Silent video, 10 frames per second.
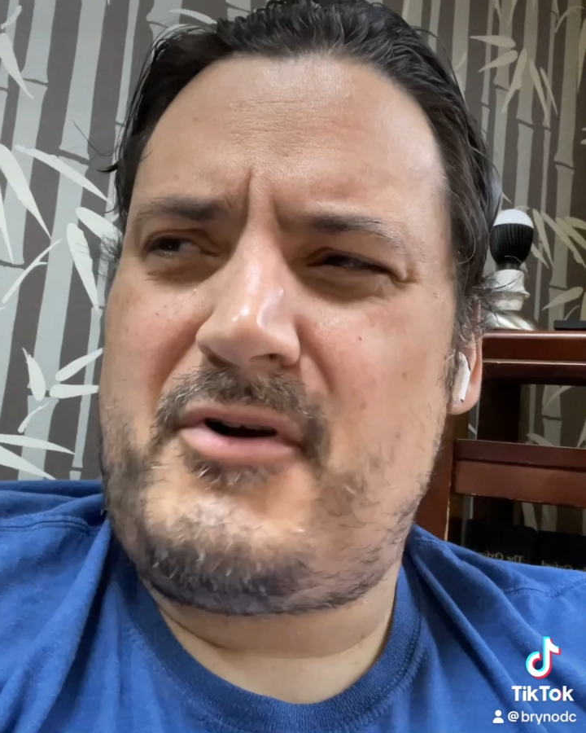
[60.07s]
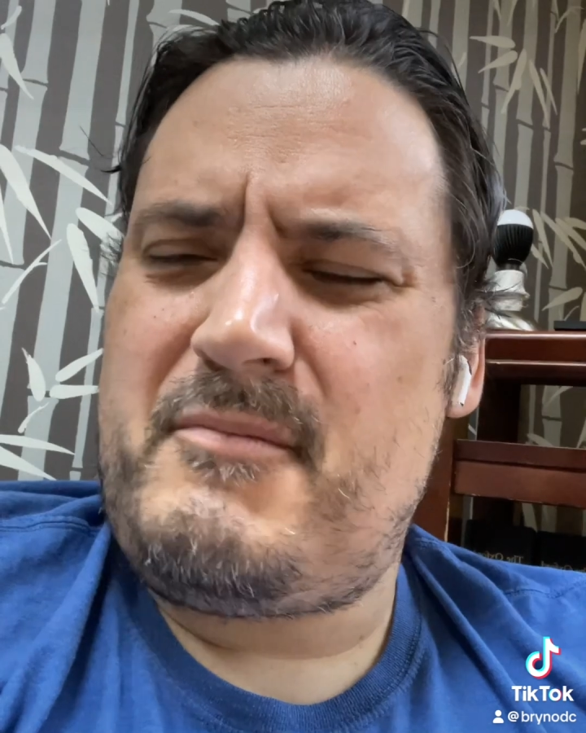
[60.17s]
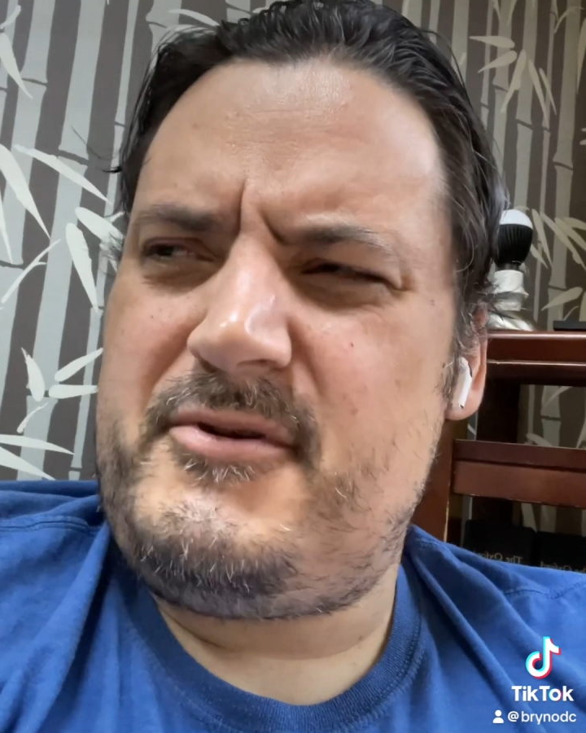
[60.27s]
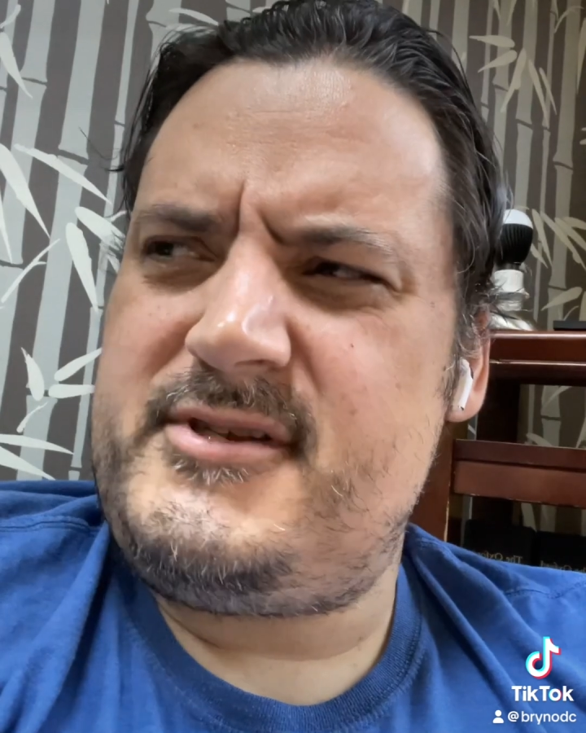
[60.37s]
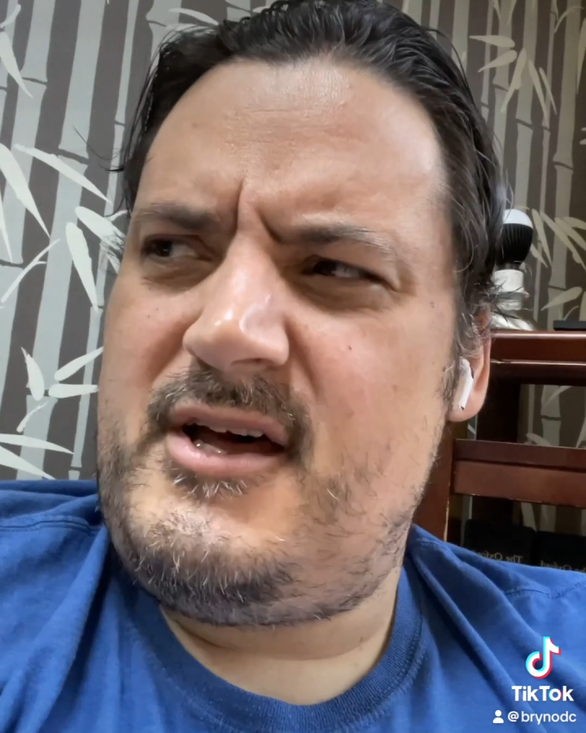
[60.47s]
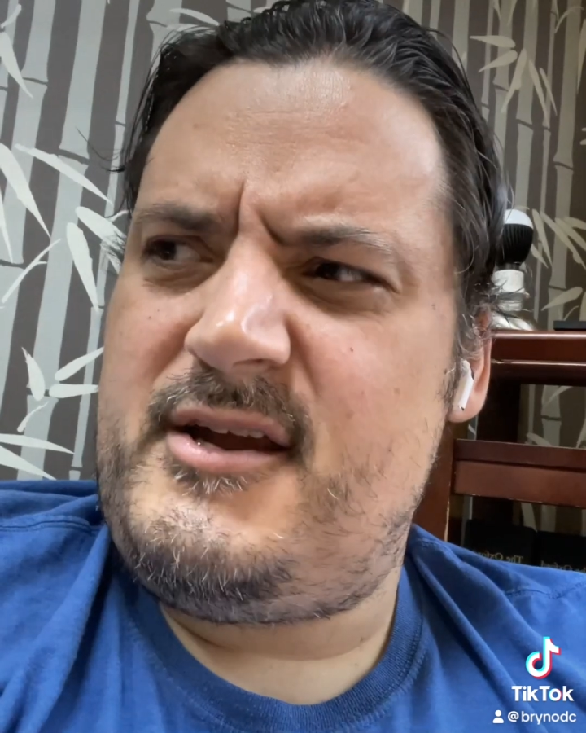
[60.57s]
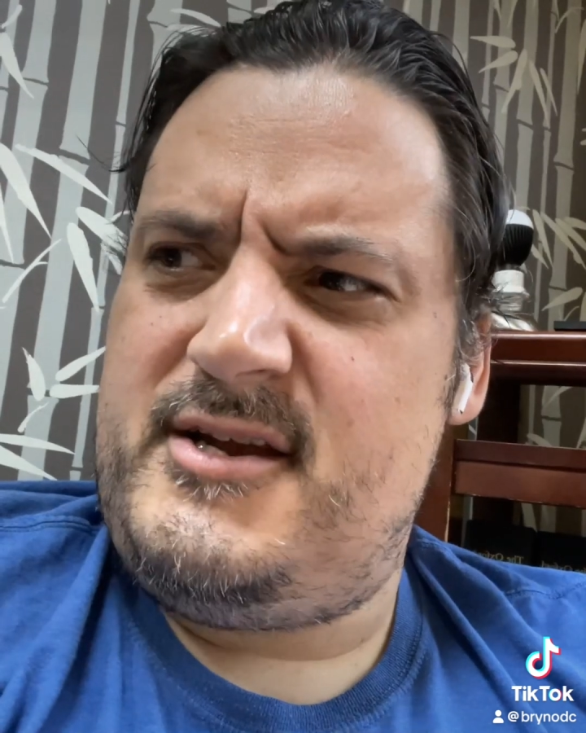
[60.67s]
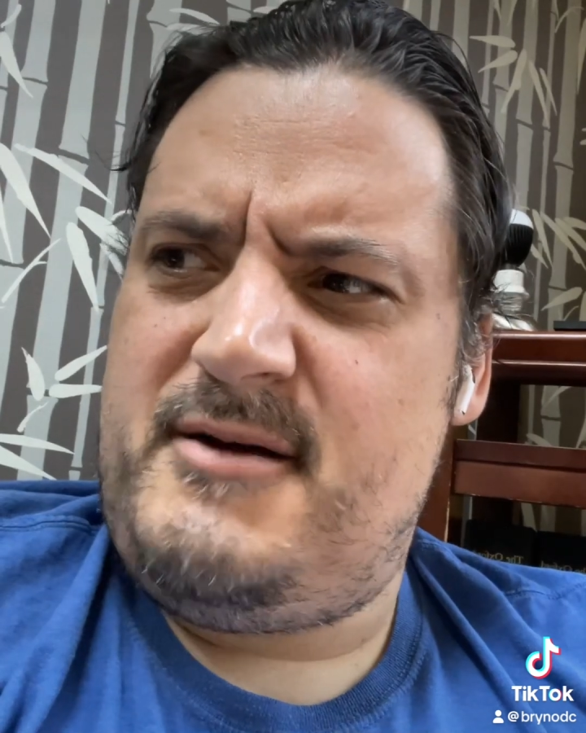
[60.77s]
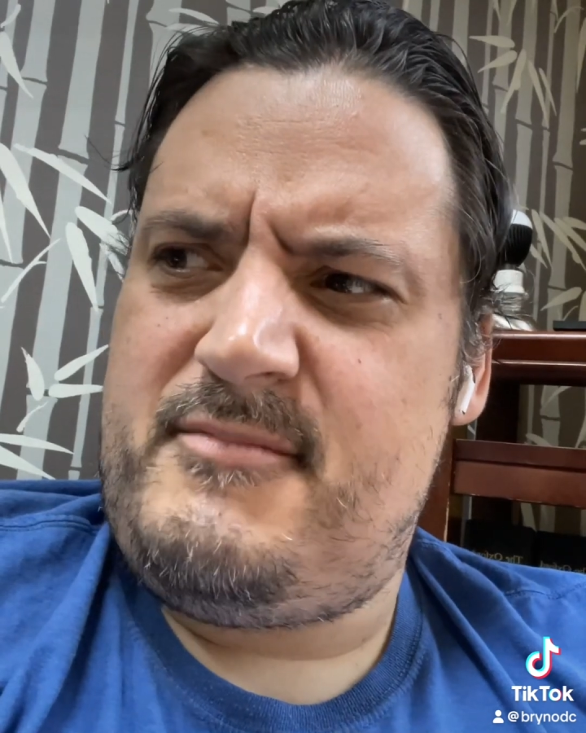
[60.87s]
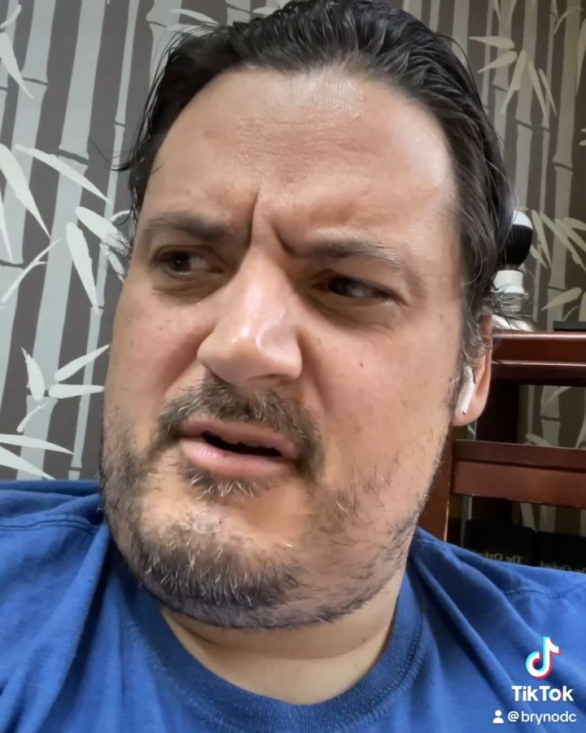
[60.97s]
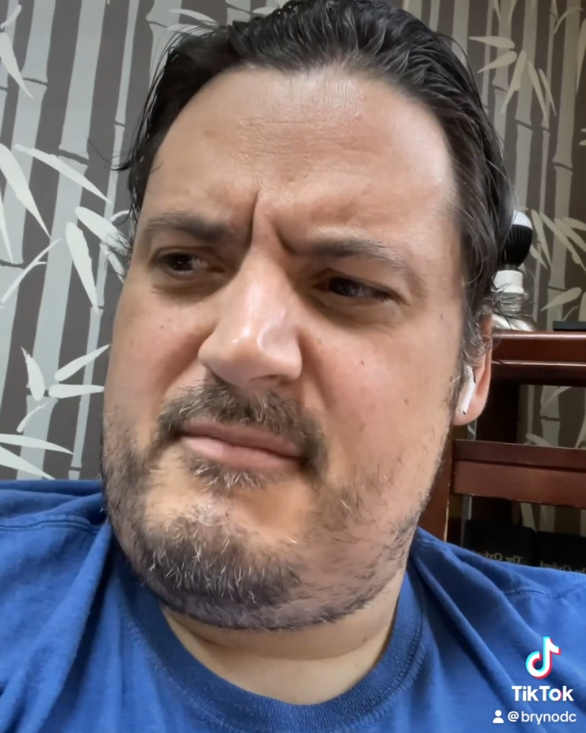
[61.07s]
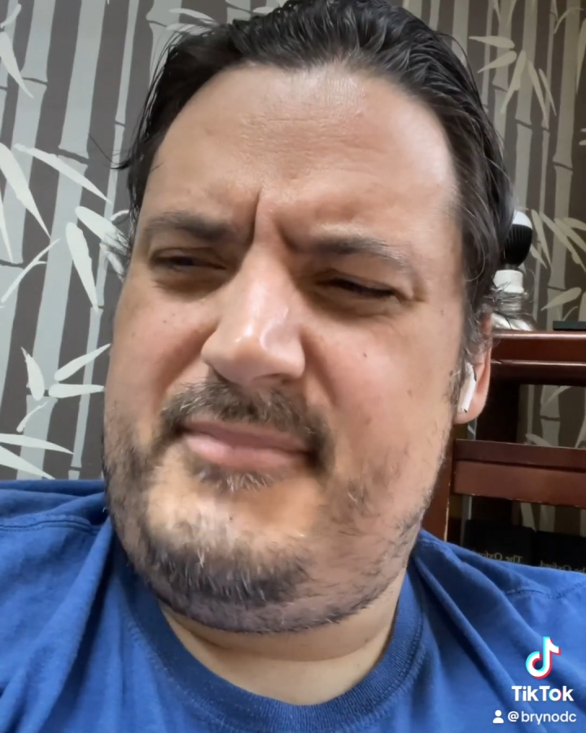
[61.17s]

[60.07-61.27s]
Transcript: purple's not a number,